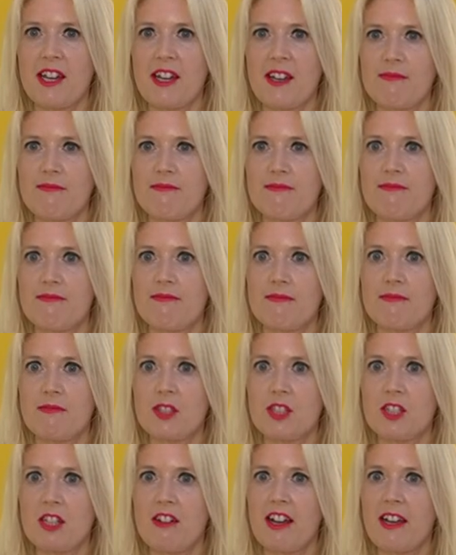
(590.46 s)
um,
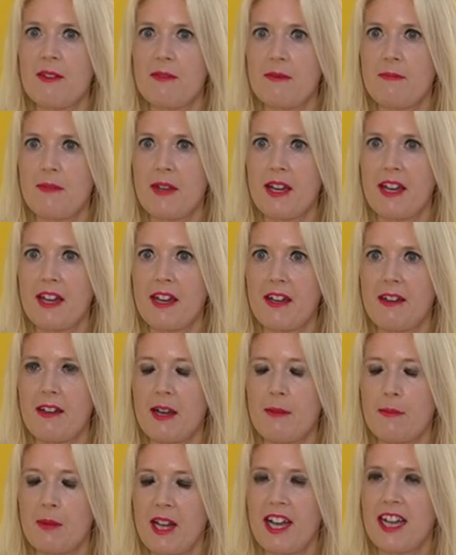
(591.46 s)
so I've uh,
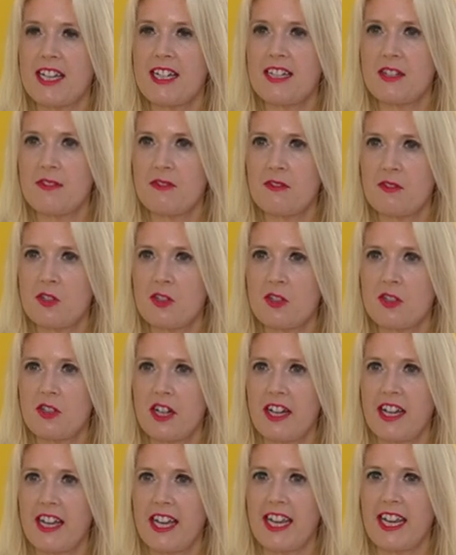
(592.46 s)
applied
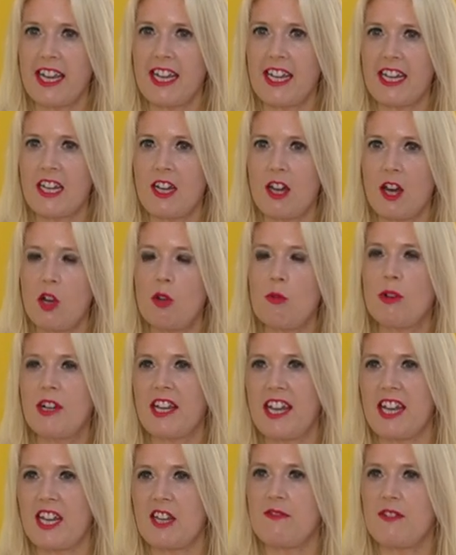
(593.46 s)
for a O one
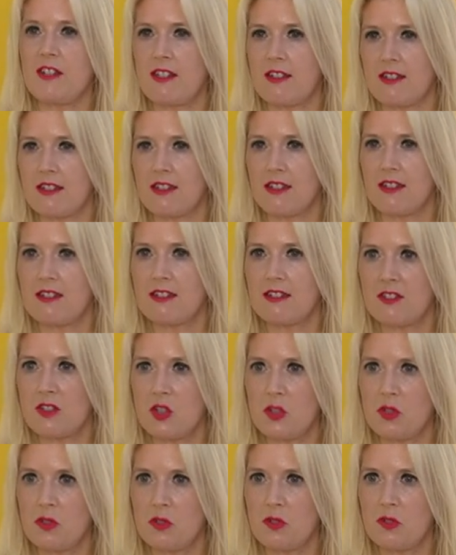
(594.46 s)
A visa
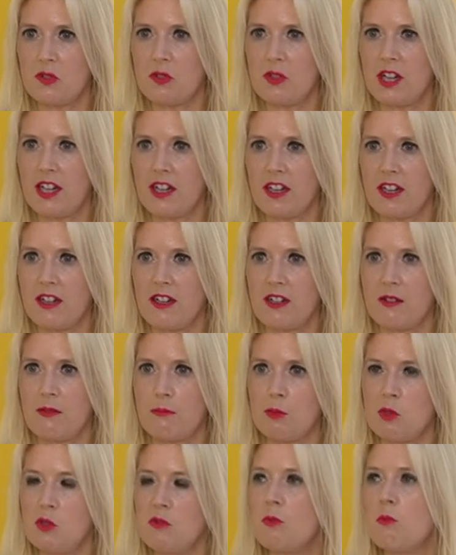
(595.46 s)
to uh,
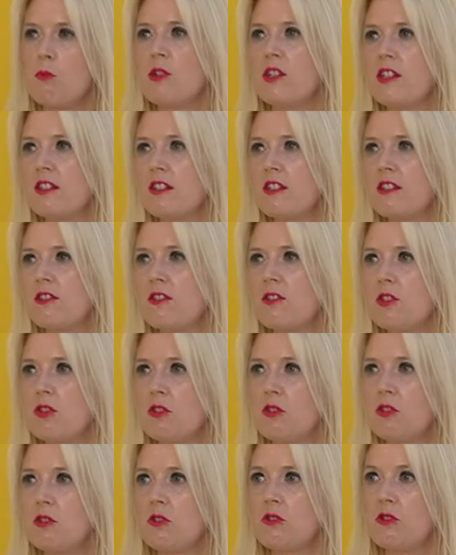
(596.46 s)
move and work
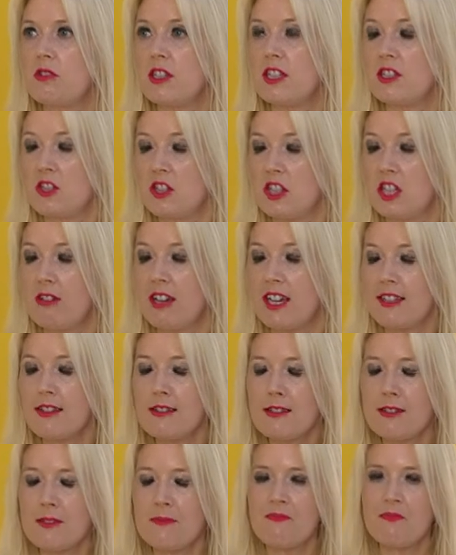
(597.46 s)
to to the
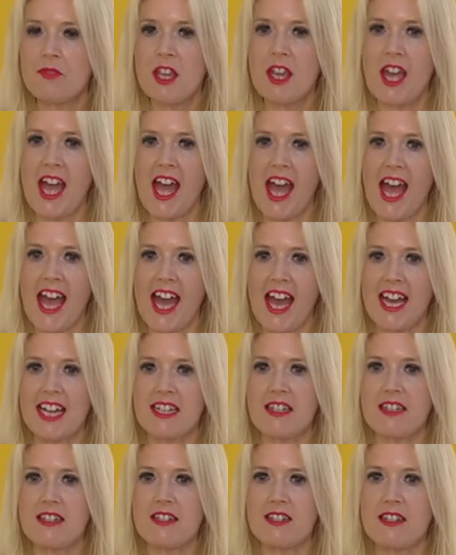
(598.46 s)
US,
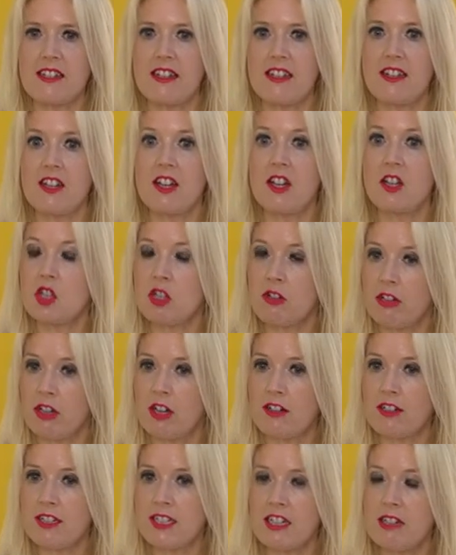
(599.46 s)
and during
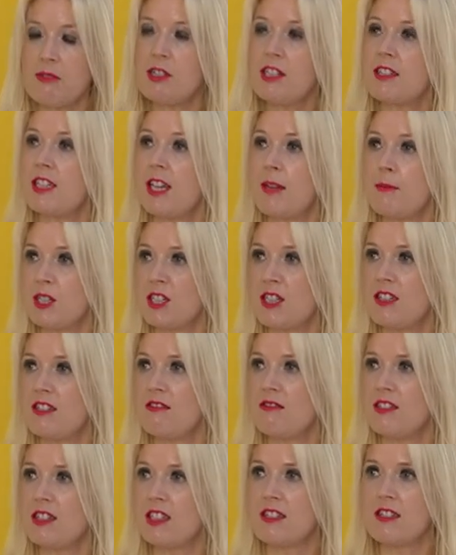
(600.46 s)
lockdown it was accepted
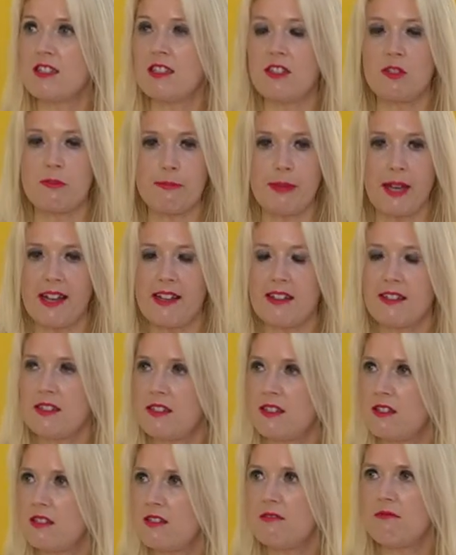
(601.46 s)
and they said you
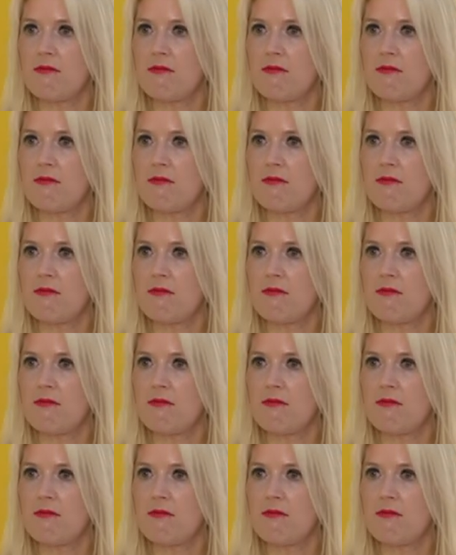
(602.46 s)
passed it's